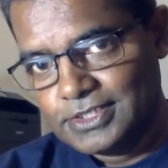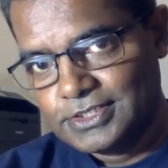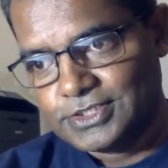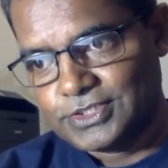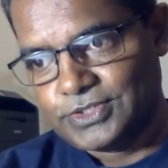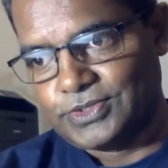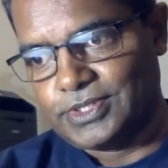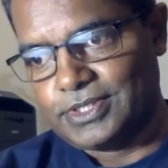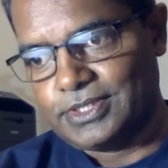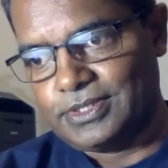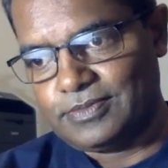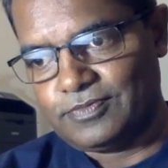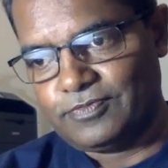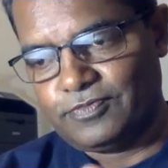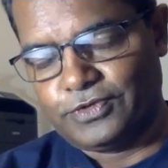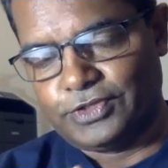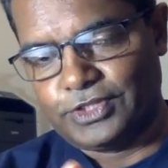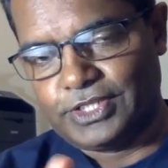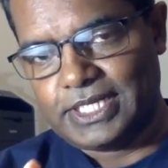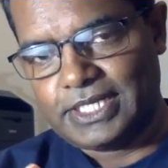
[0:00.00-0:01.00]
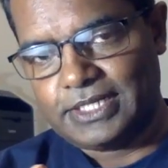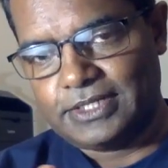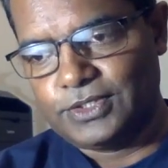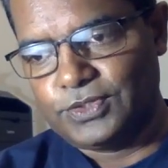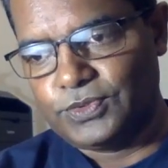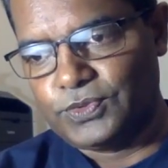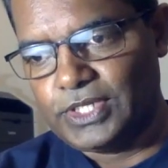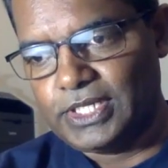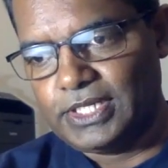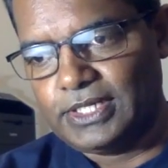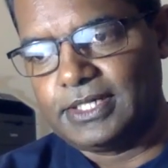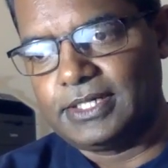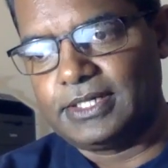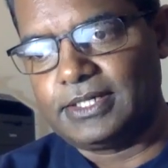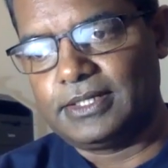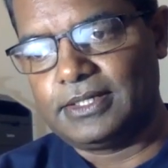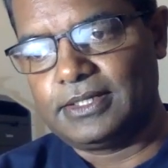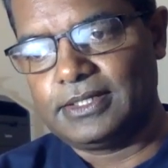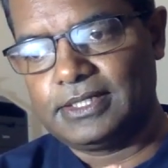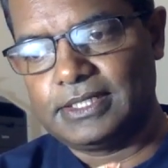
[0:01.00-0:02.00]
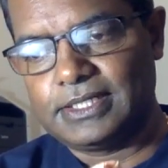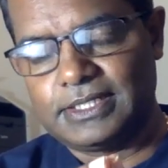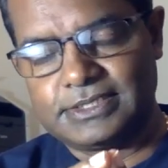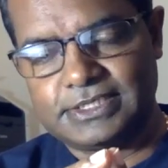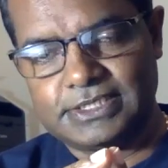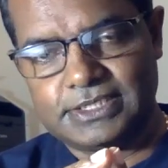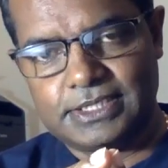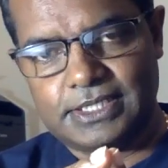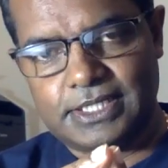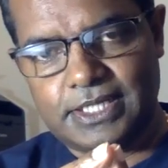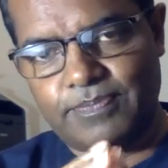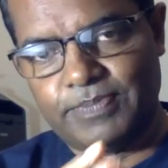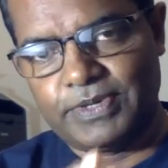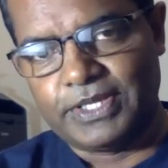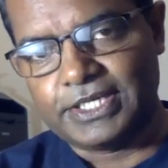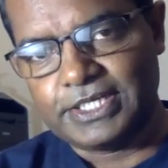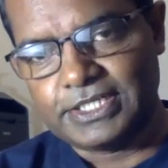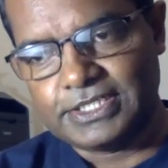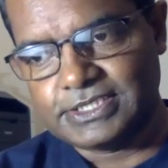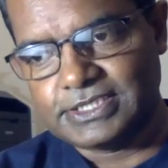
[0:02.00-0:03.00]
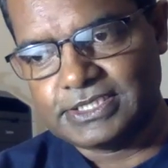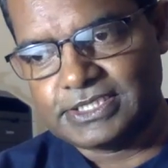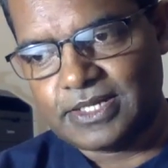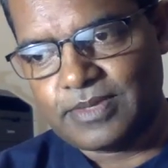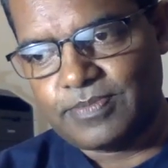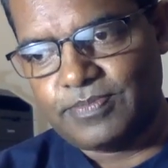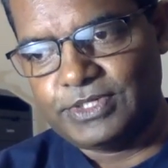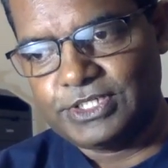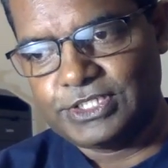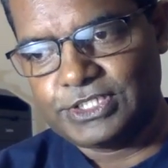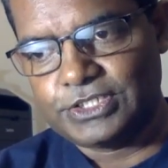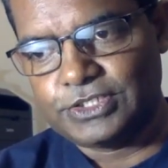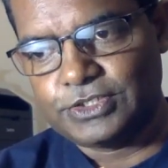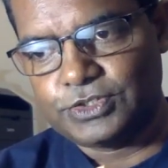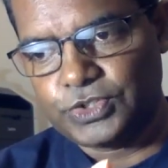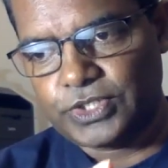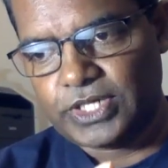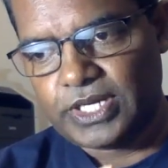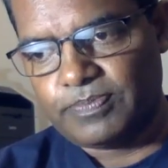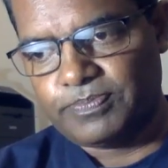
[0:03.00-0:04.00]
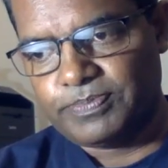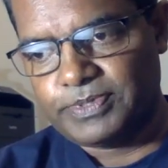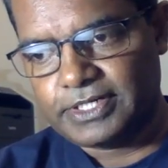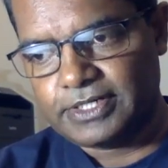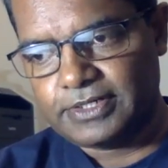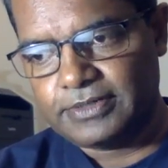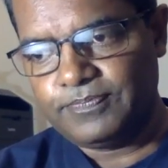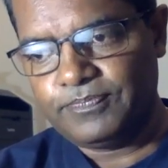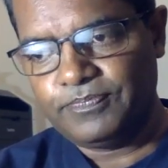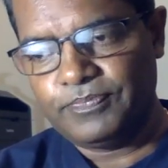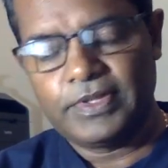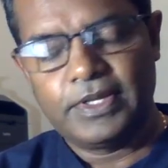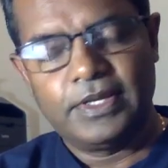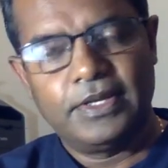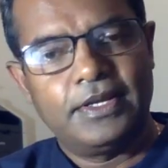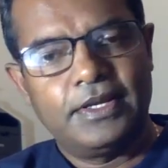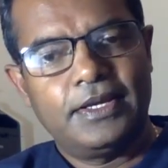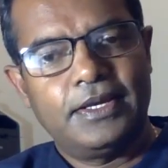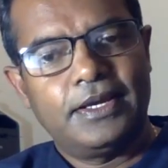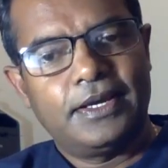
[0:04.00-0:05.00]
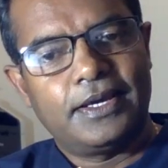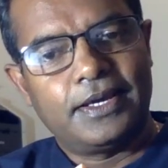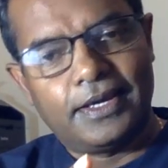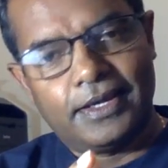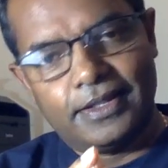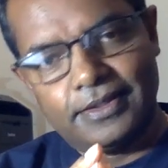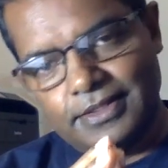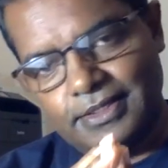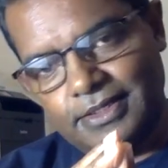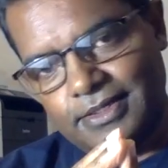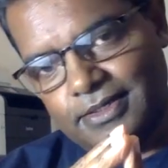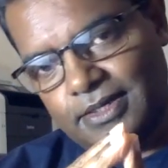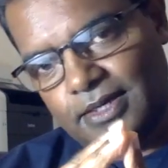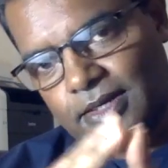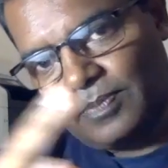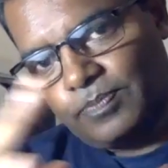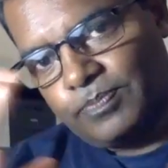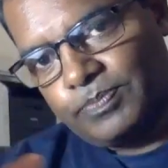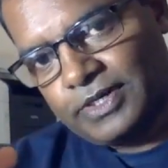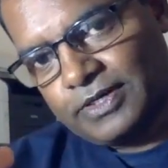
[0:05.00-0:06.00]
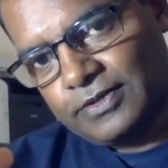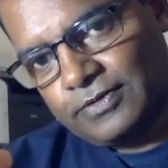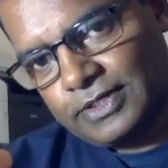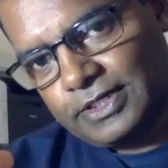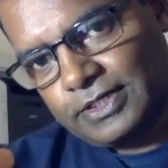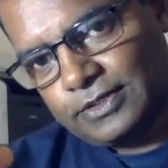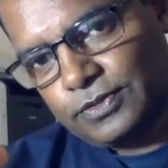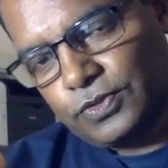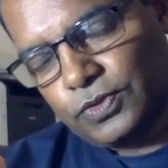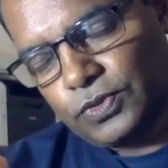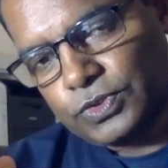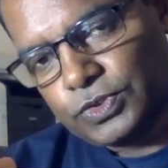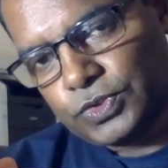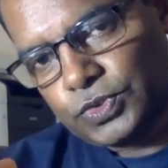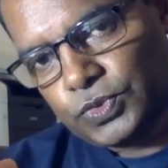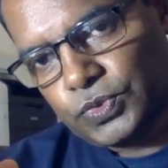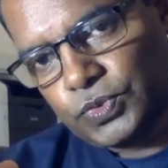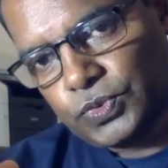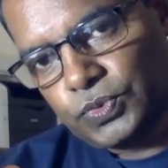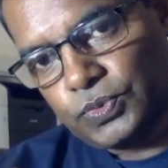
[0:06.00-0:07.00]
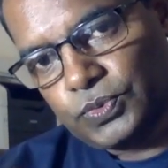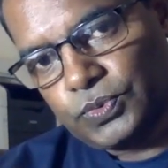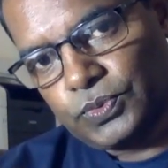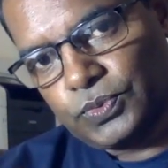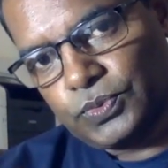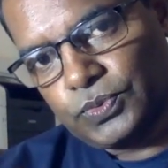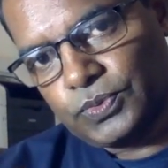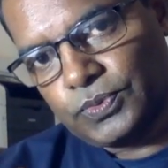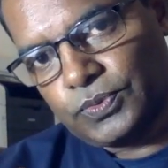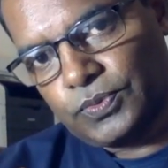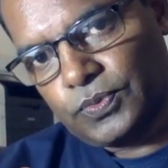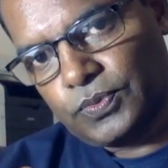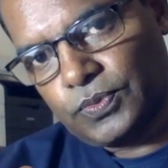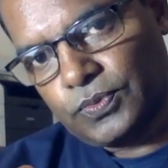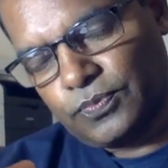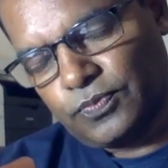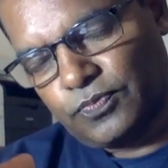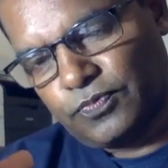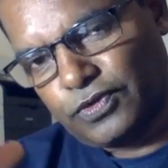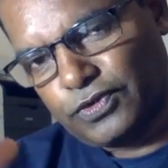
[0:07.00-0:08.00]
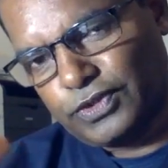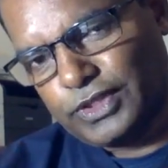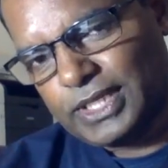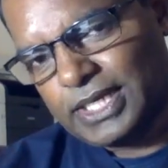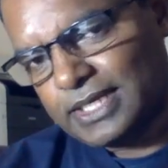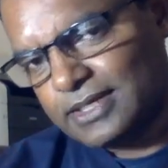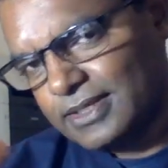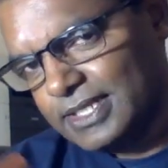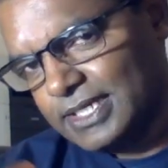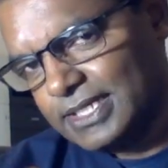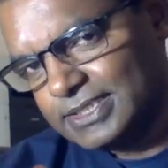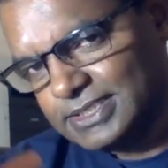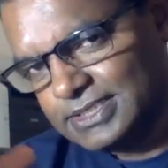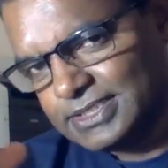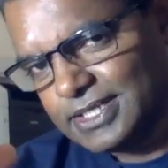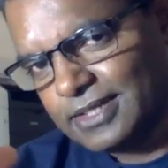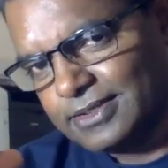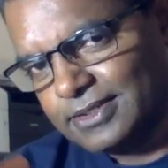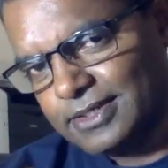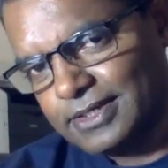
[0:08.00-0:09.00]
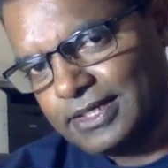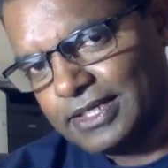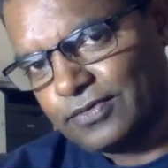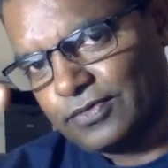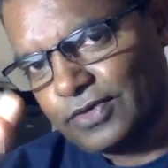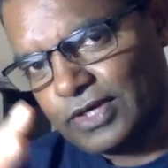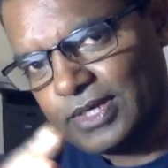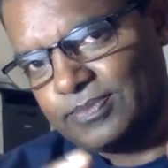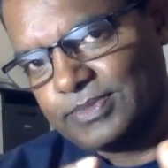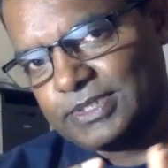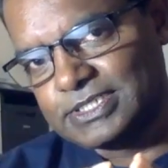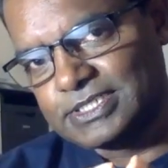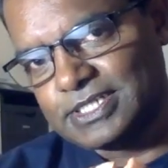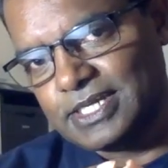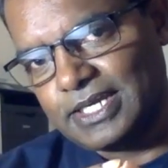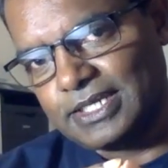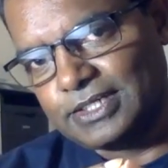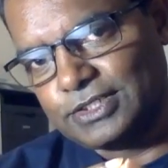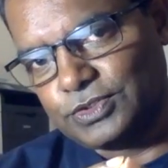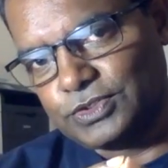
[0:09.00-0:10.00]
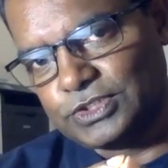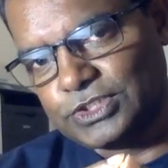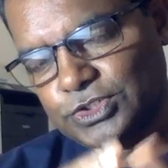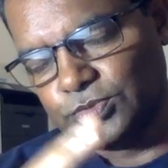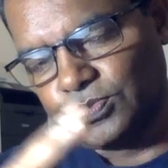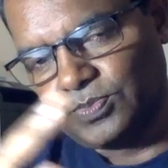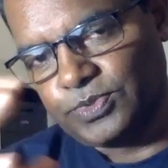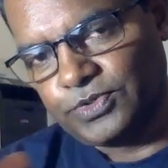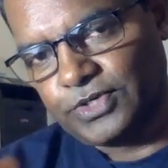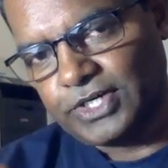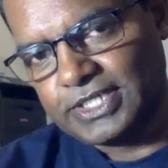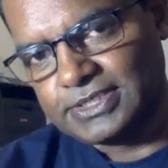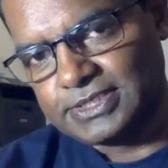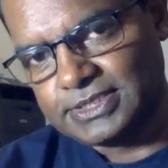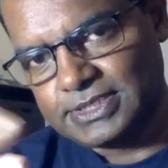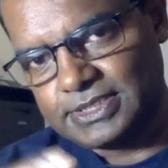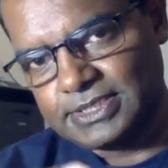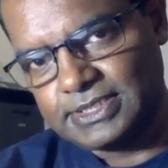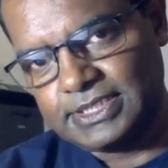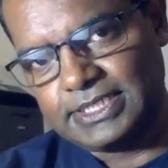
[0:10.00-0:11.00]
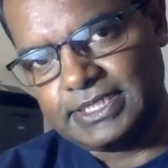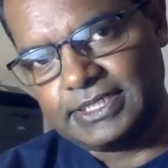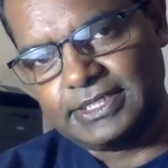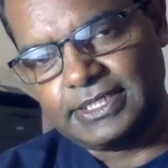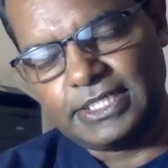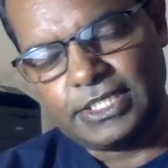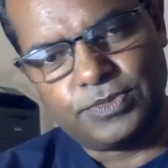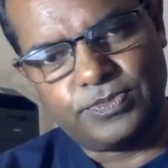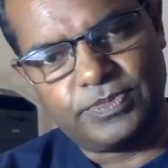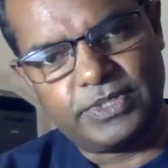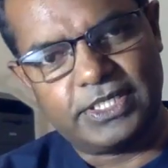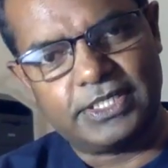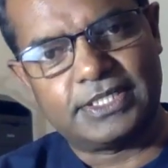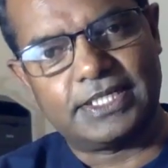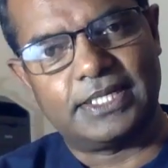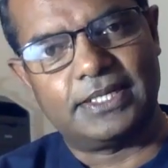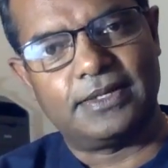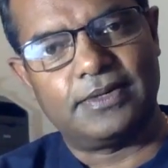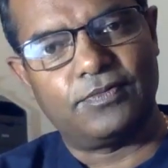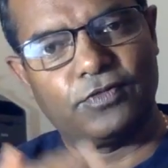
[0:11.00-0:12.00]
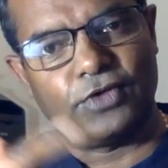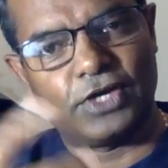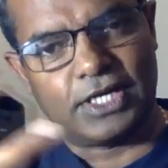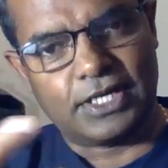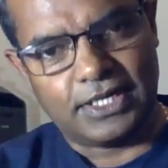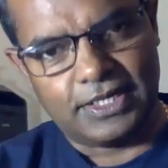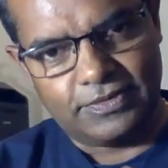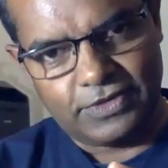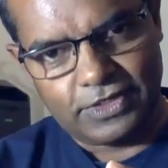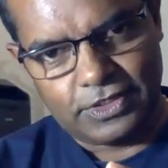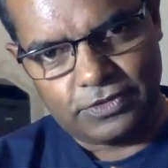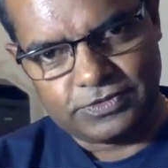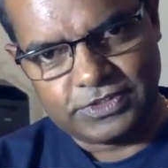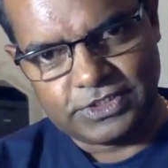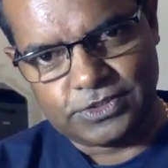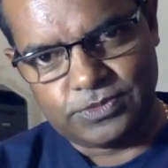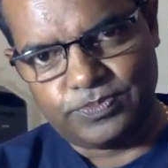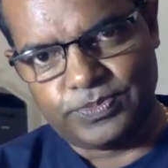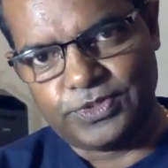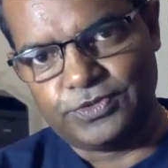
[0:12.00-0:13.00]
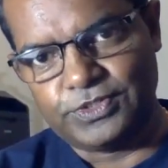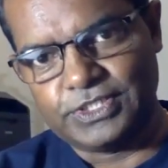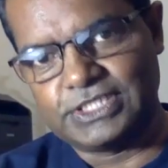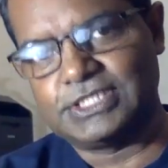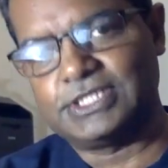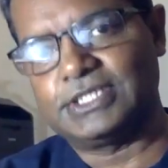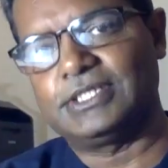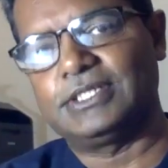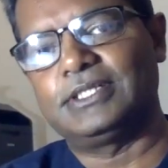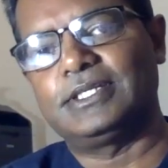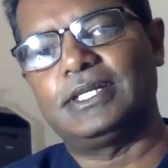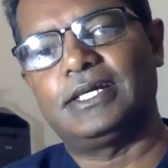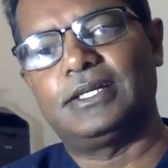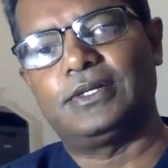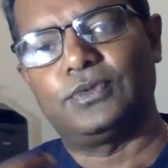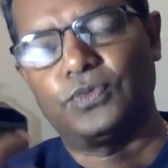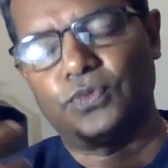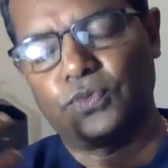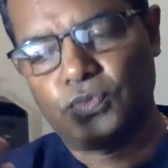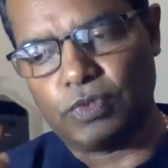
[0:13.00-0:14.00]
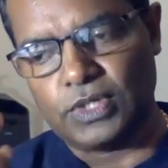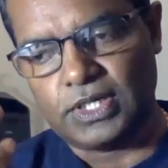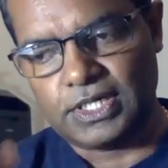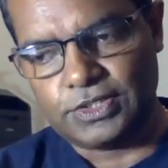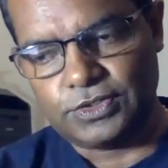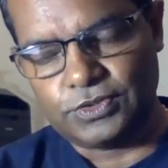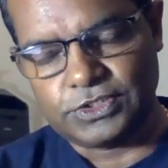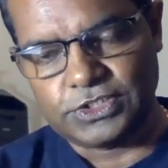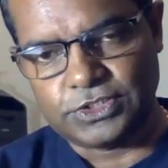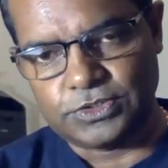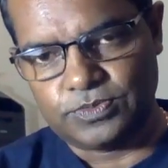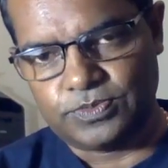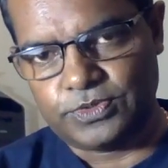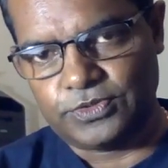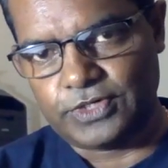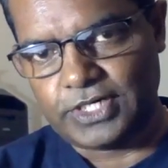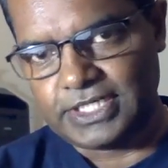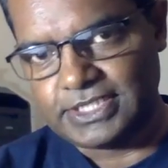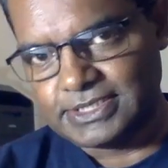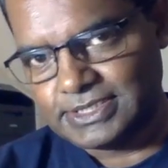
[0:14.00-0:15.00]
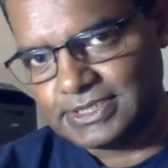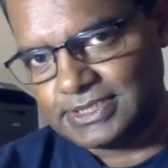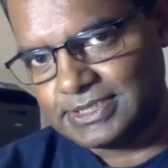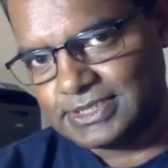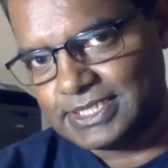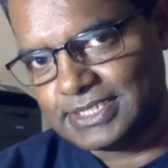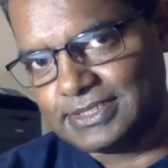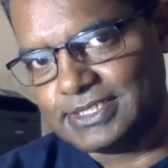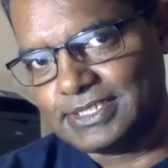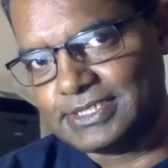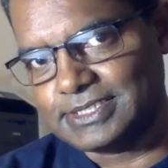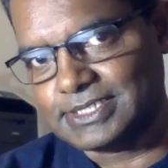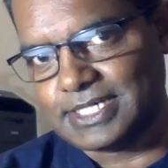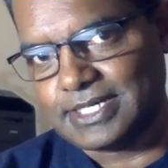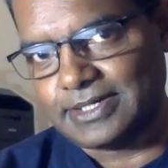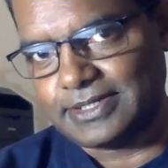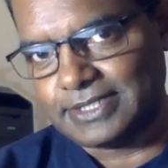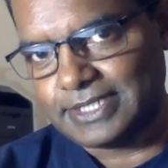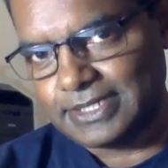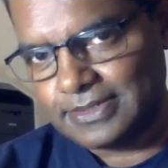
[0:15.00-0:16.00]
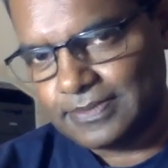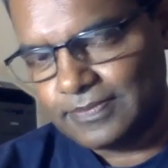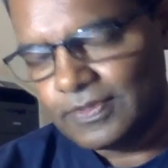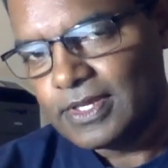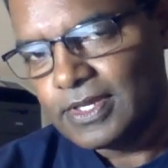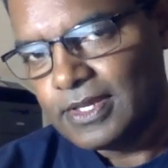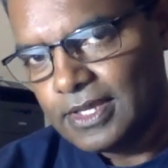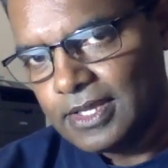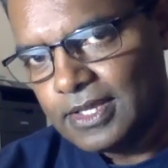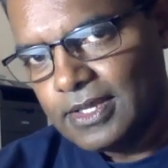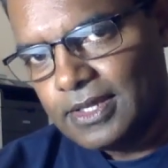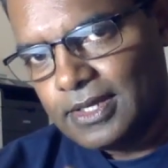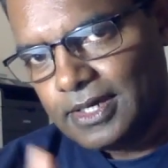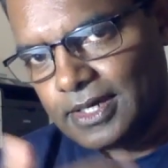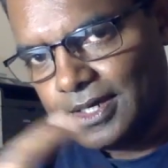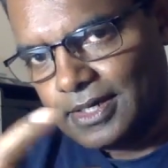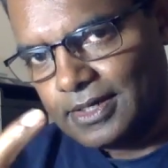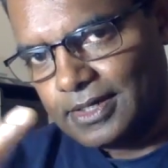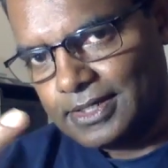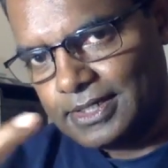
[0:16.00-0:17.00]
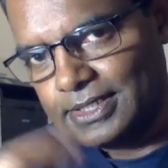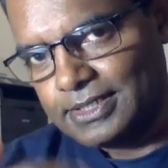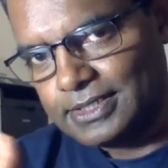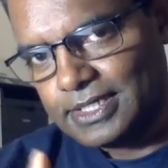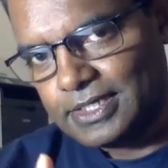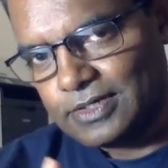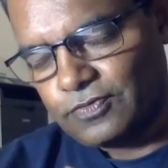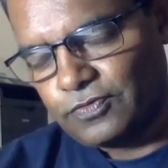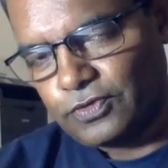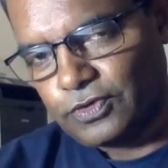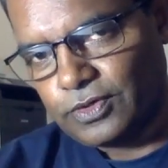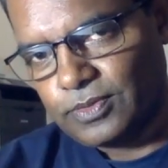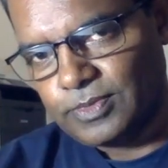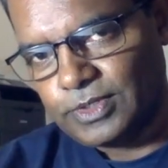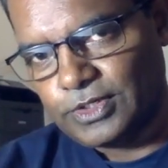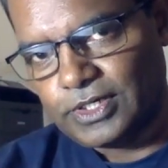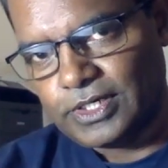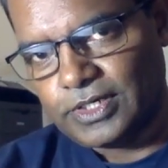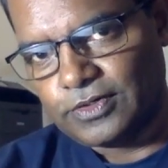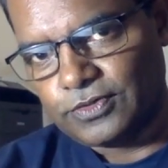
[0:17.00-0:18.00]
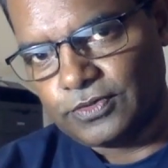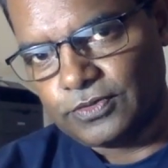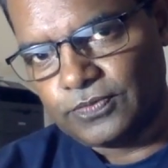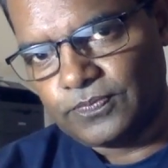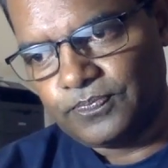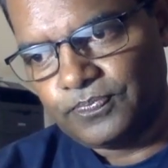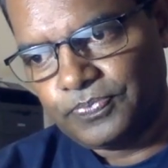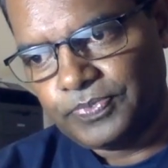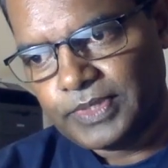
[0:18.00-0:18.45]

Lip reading: So for that, you need a application submission to APRA, and then APRA will go through. For that, there's other requirements like your supervisory arrangement and what level of supervision and who are your supervisors and things like that. In that form, you have to